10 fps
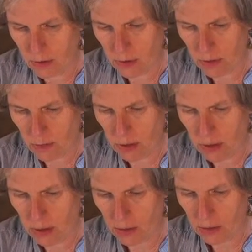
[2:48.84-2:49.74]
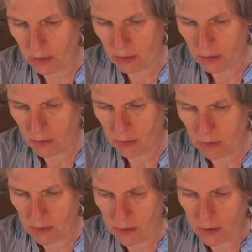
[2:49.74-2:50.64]
So the American
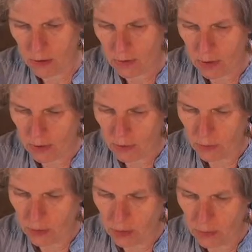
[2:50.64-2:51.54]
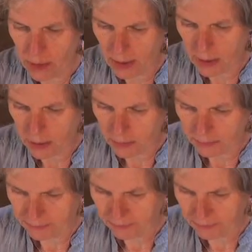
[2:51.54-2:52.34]
method would go best.